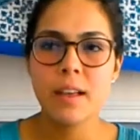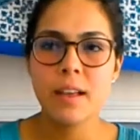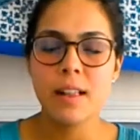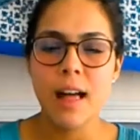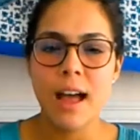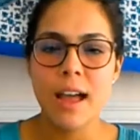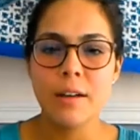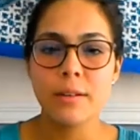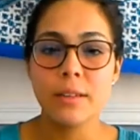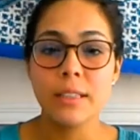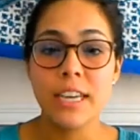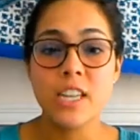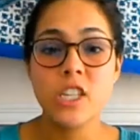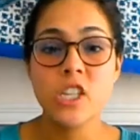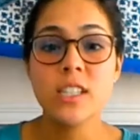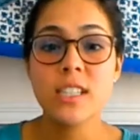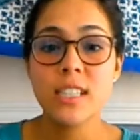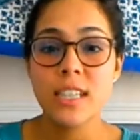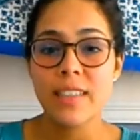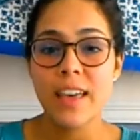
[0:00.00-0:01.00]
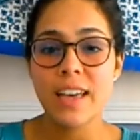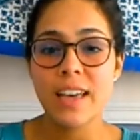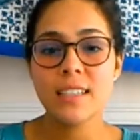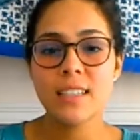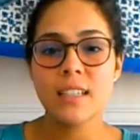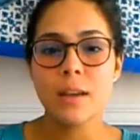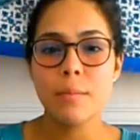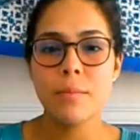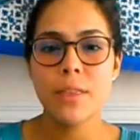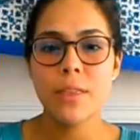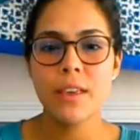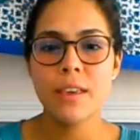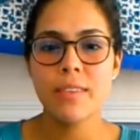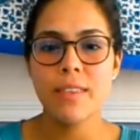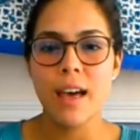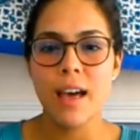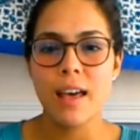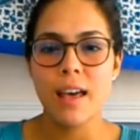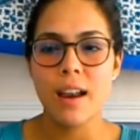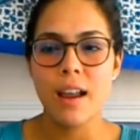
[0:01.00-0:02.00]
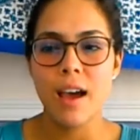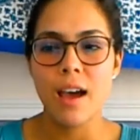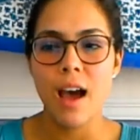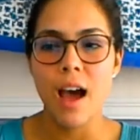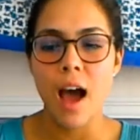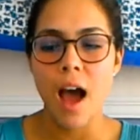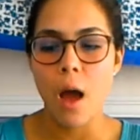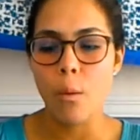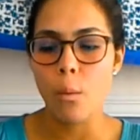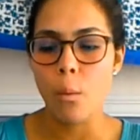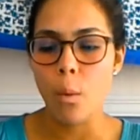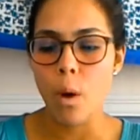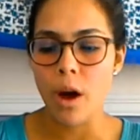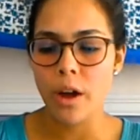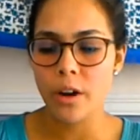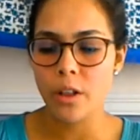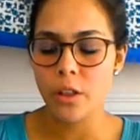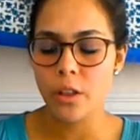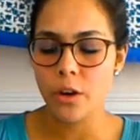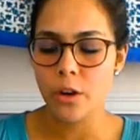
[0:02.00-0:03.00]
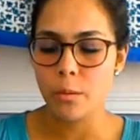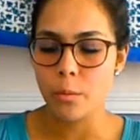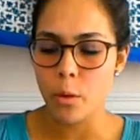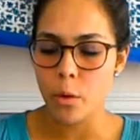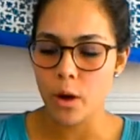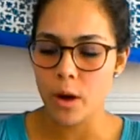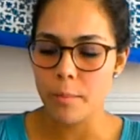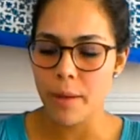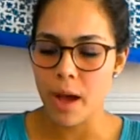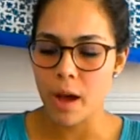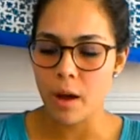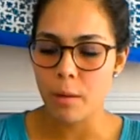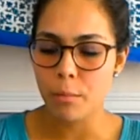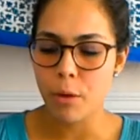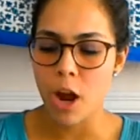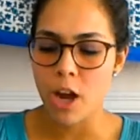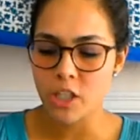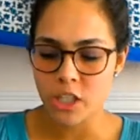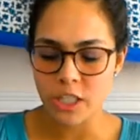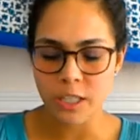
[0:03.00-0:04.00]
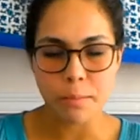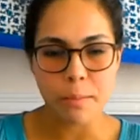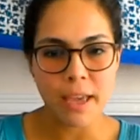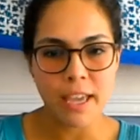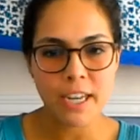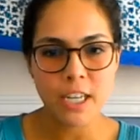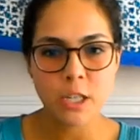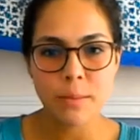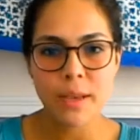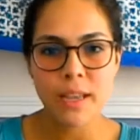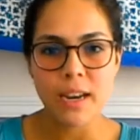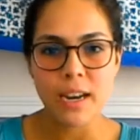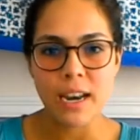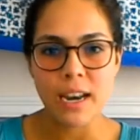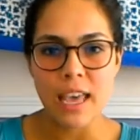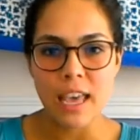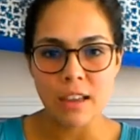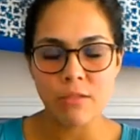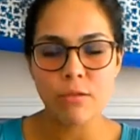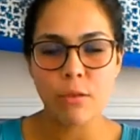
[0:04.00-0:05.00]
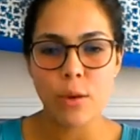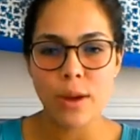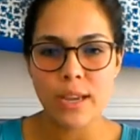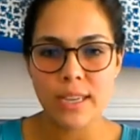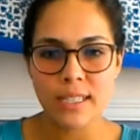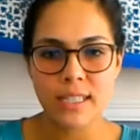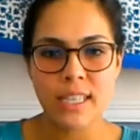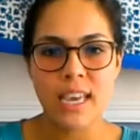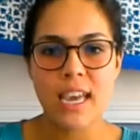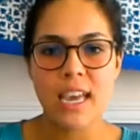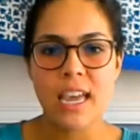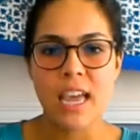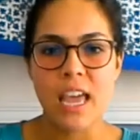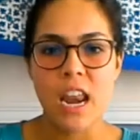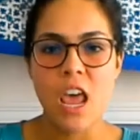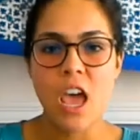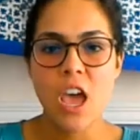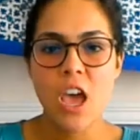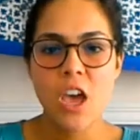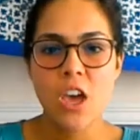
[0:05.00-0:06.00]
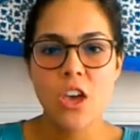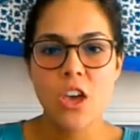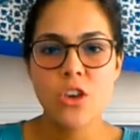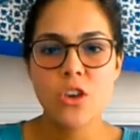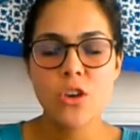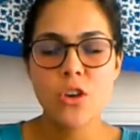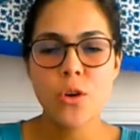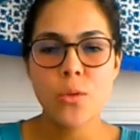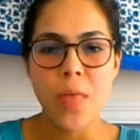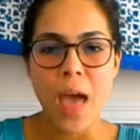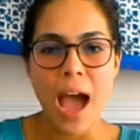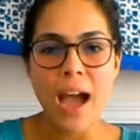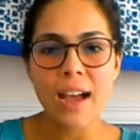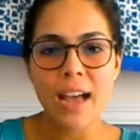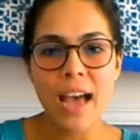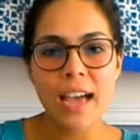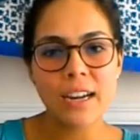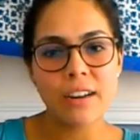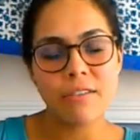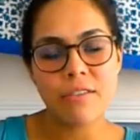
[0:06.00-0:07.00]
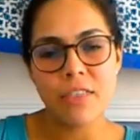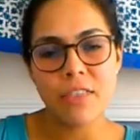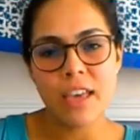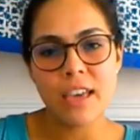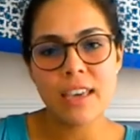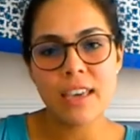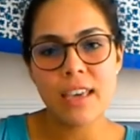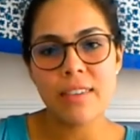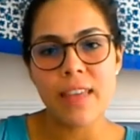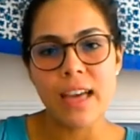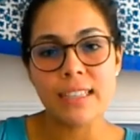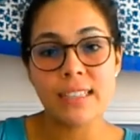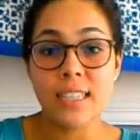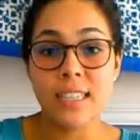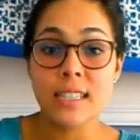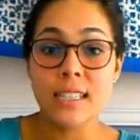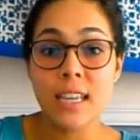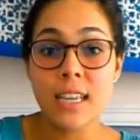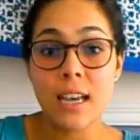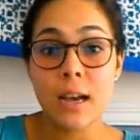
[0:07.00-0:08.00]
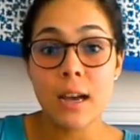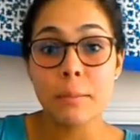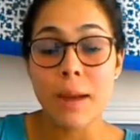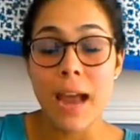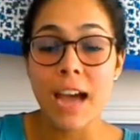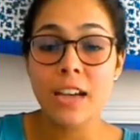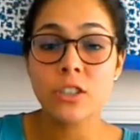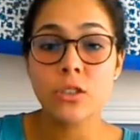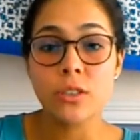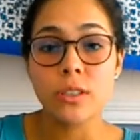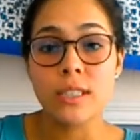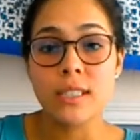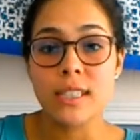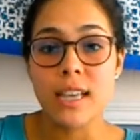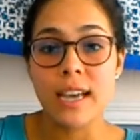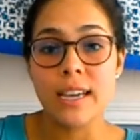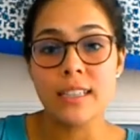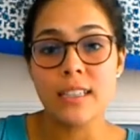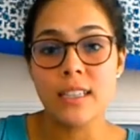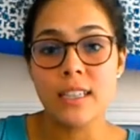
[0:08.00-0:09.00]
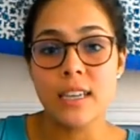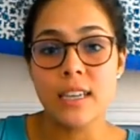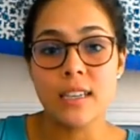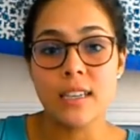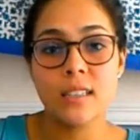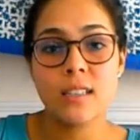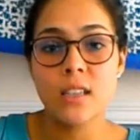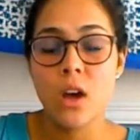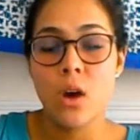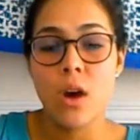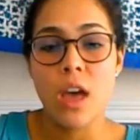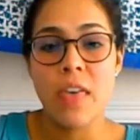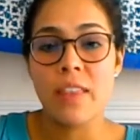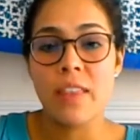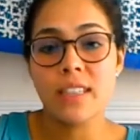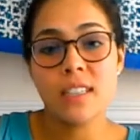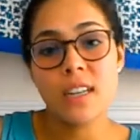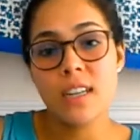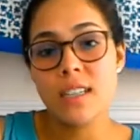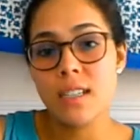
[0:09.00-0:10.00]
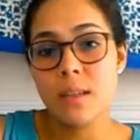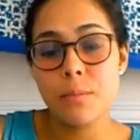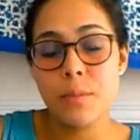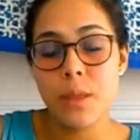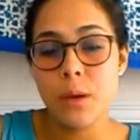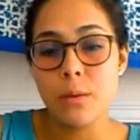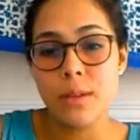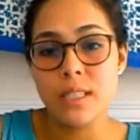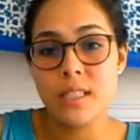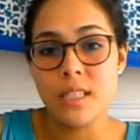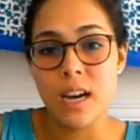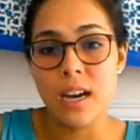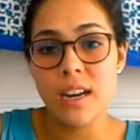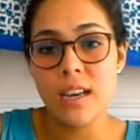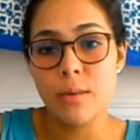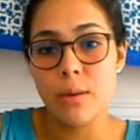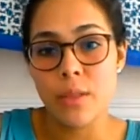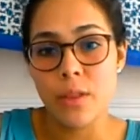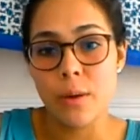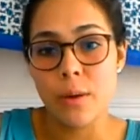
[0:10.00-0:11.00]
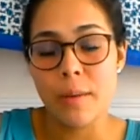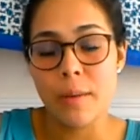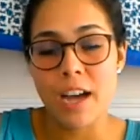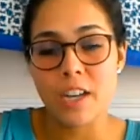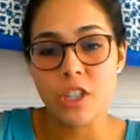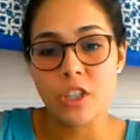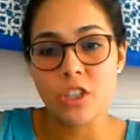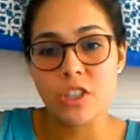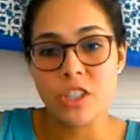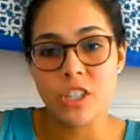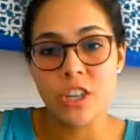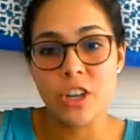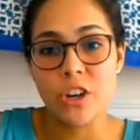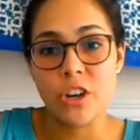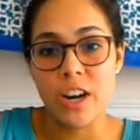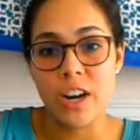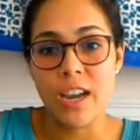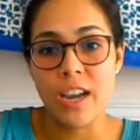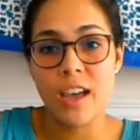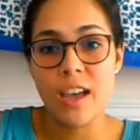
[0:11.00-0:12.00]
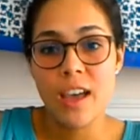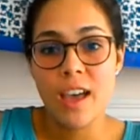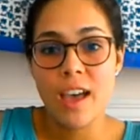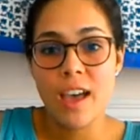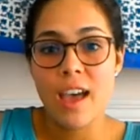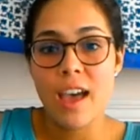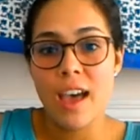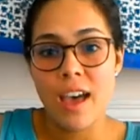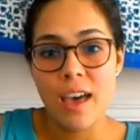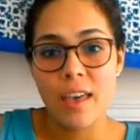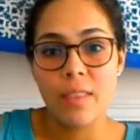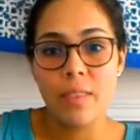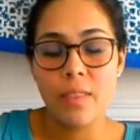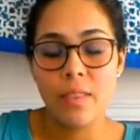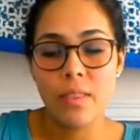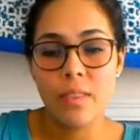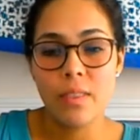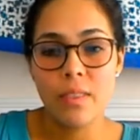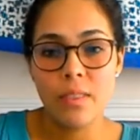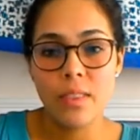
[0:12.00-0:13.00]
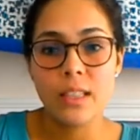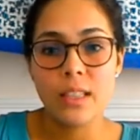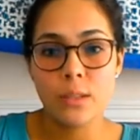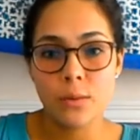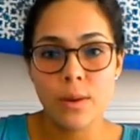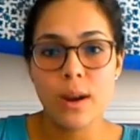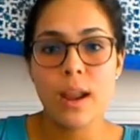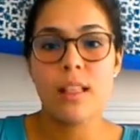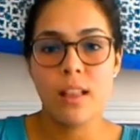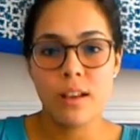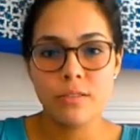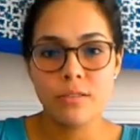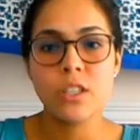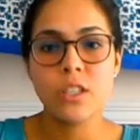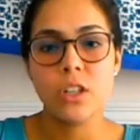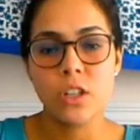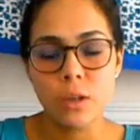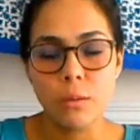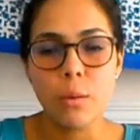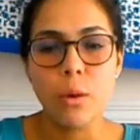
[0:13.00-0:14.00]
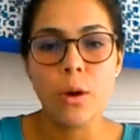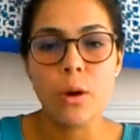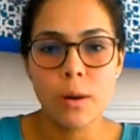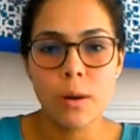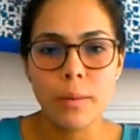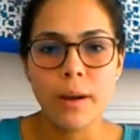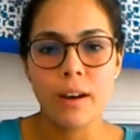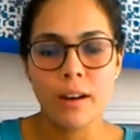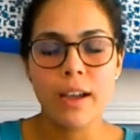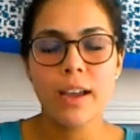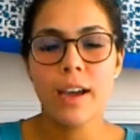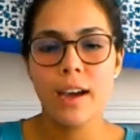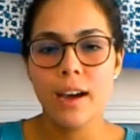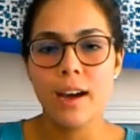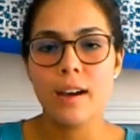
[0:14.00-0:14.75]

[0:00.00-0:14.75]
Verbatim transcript: client relations, and that's something that I want to learn more about project management and invoicing and you know that kind of thinking that doesn't come natural to scientists and that's not something we study with our bachelor's degree and right. I love to learn more about yeah